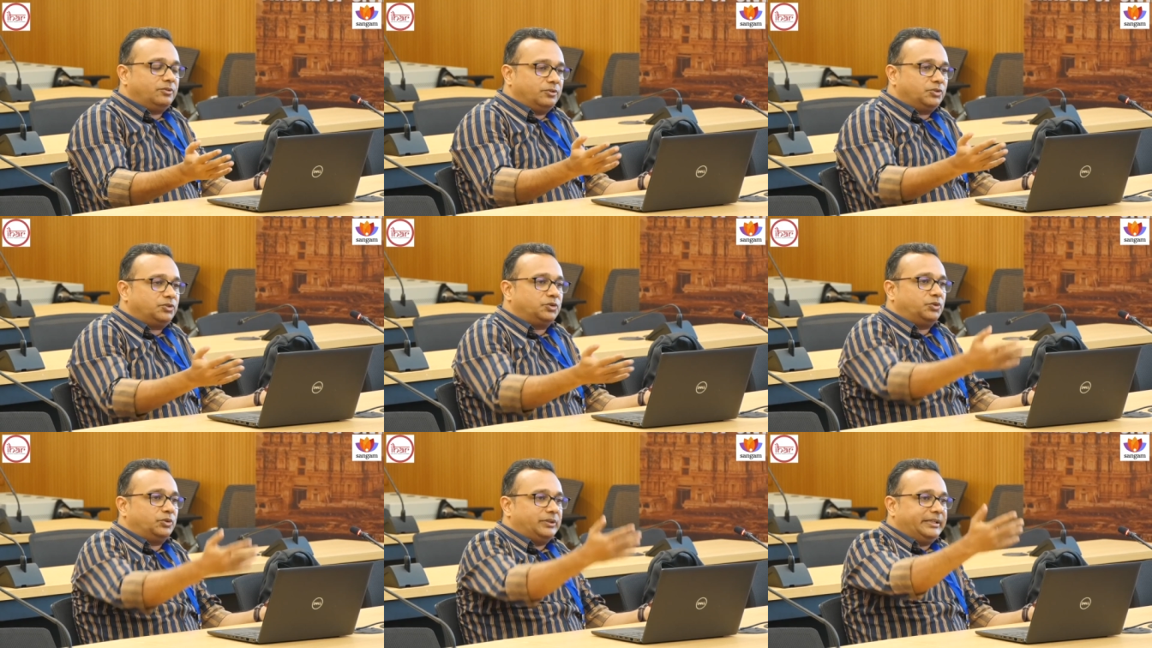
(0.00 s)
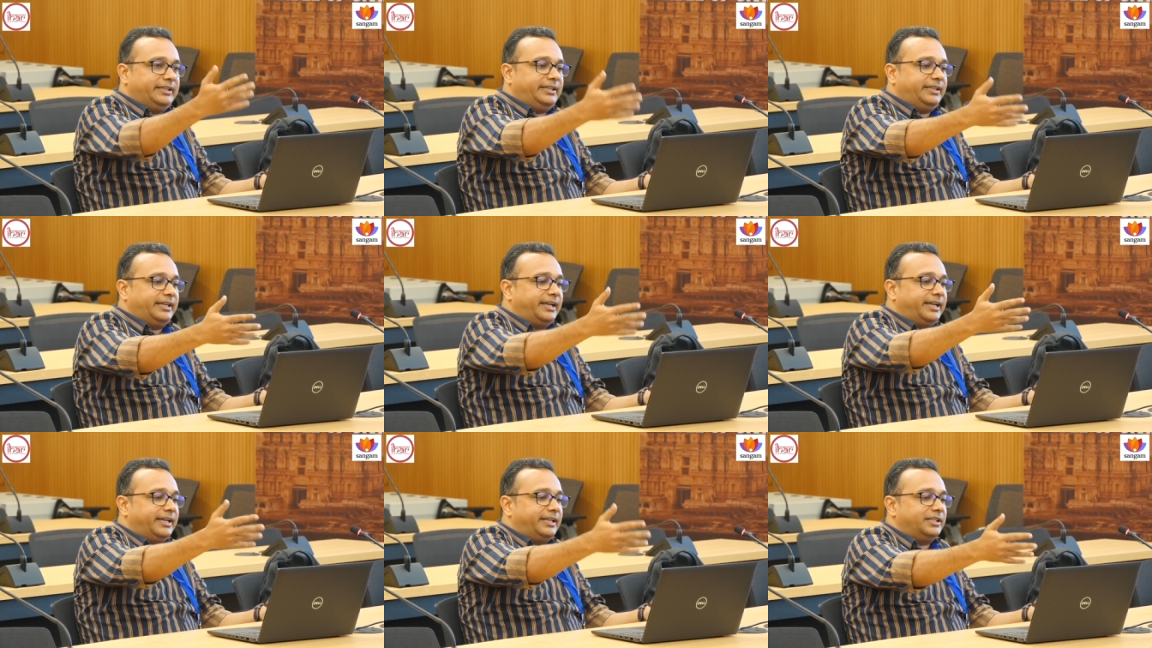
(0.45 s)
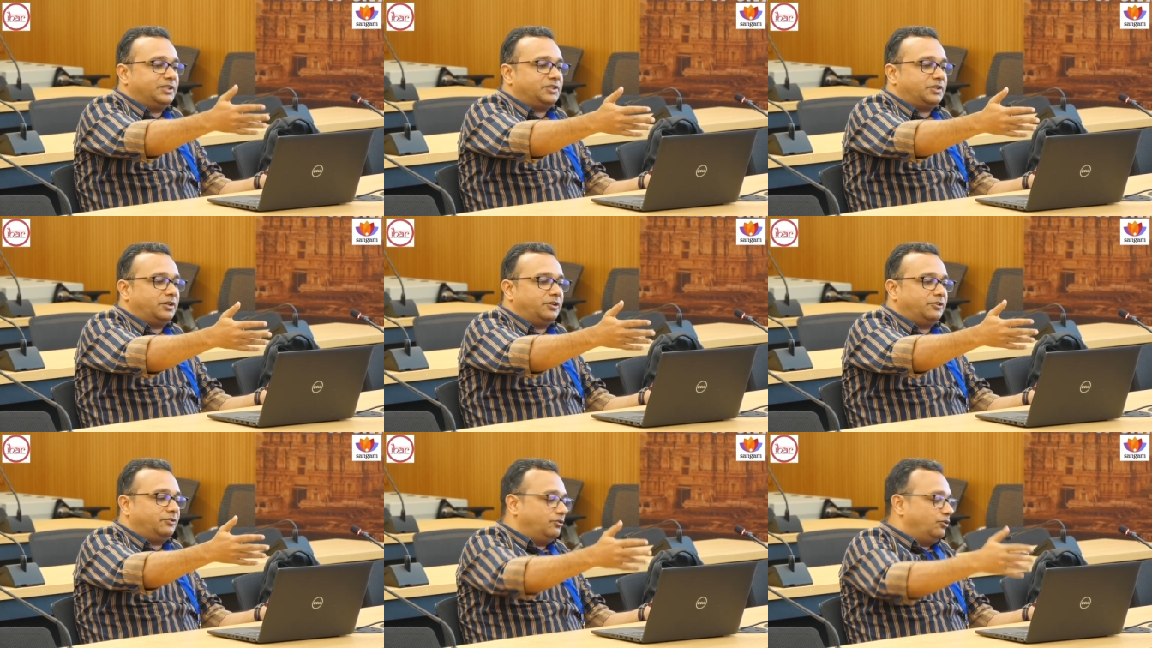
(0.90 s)
So he again
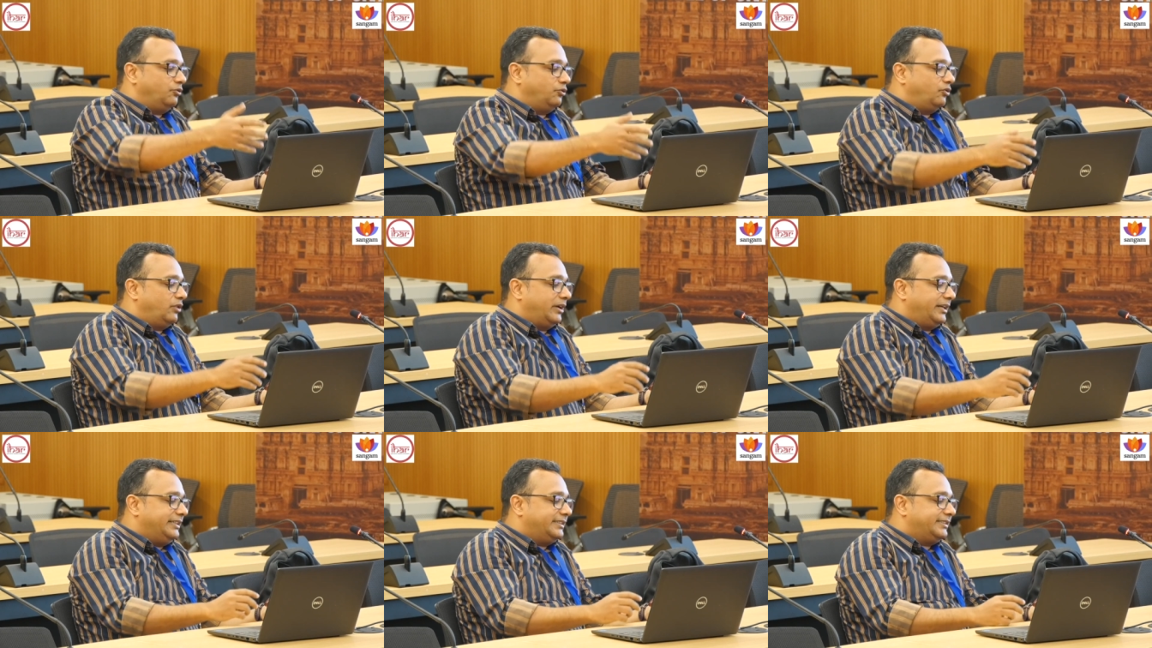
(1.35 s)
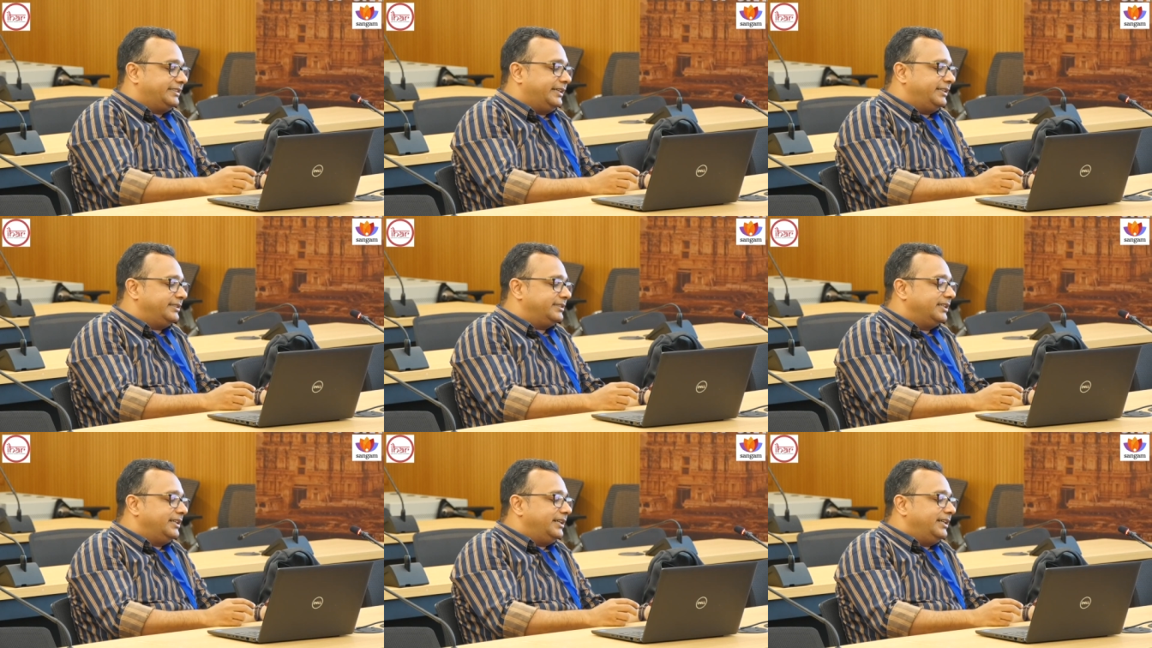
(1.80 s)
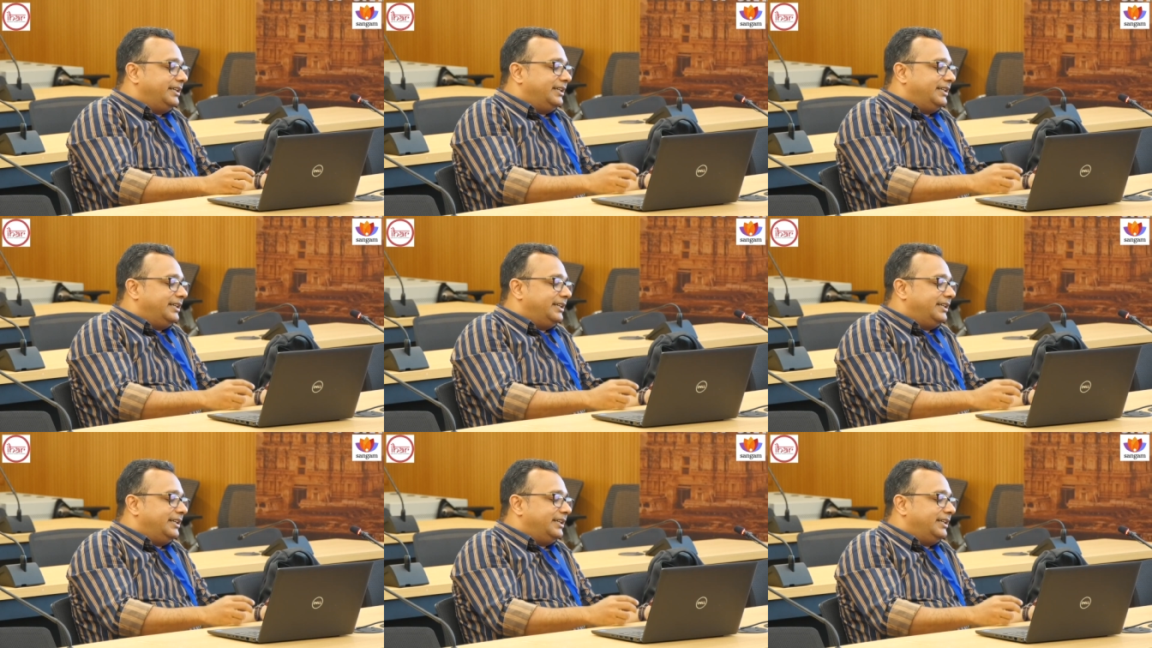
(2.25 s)
sort of what it says